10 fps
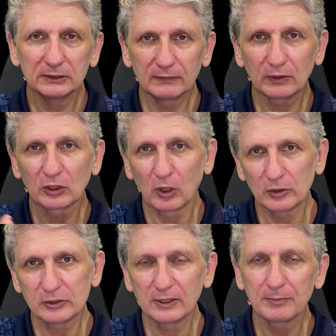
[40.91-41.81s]
different
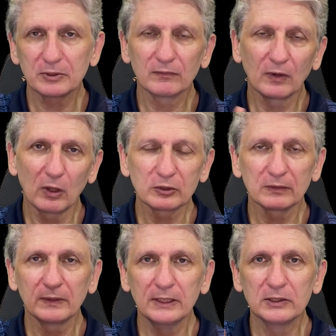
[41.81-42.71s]
concepts and
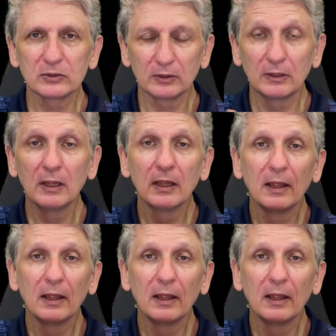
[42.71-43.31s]
philosophies, and